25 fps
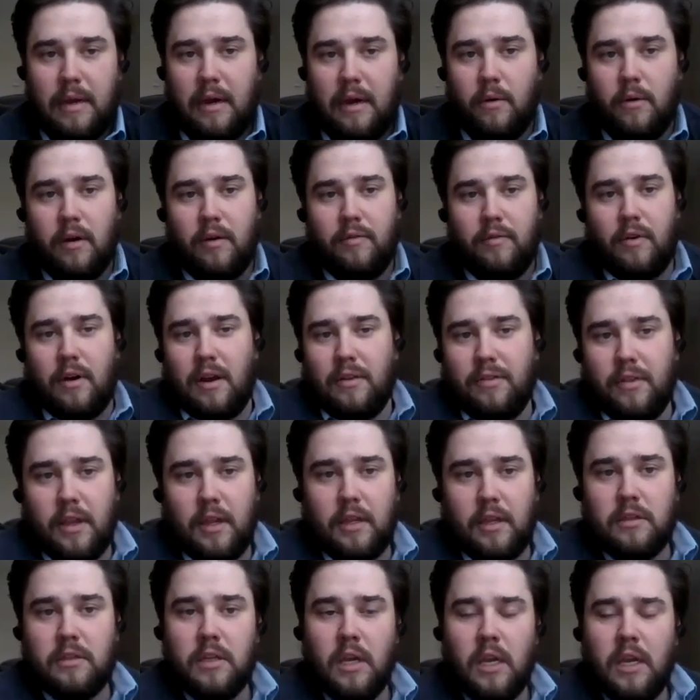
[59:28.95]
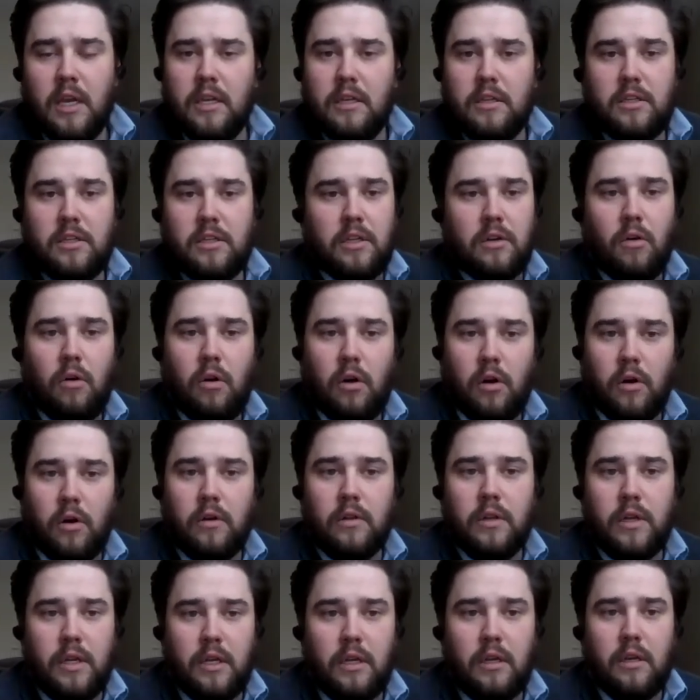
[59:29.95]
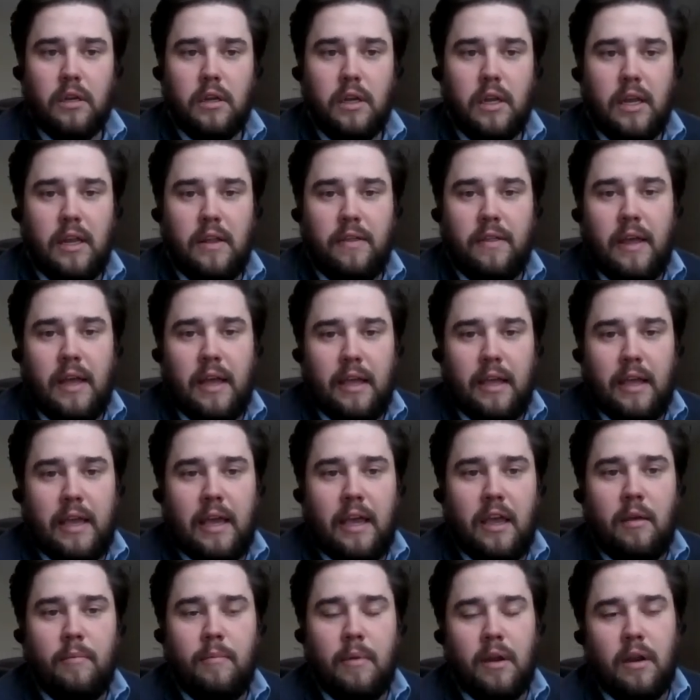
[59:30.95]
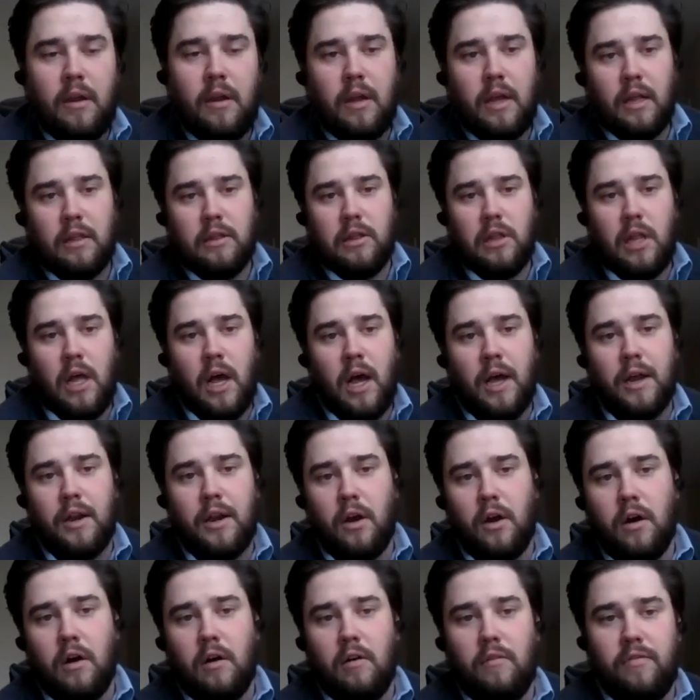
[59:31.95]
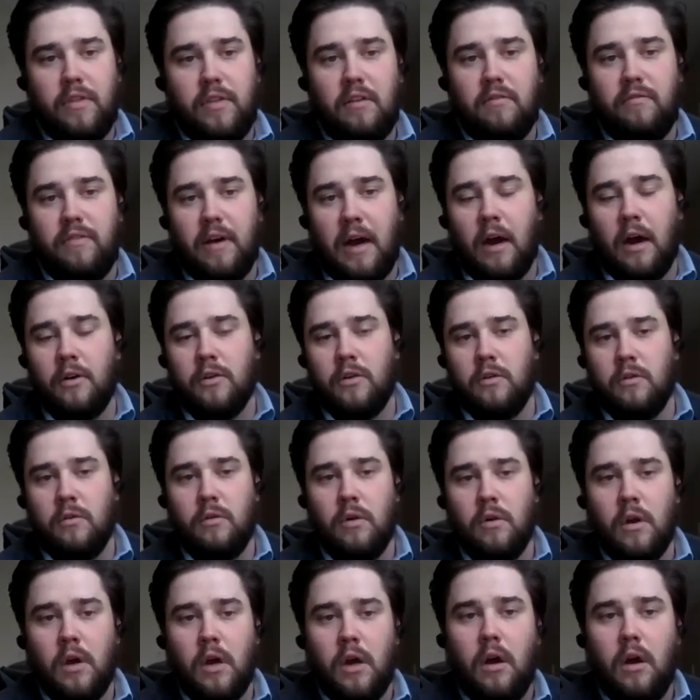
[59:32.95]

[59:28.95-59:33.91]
However, I think it's still early in that game, and a lot of the value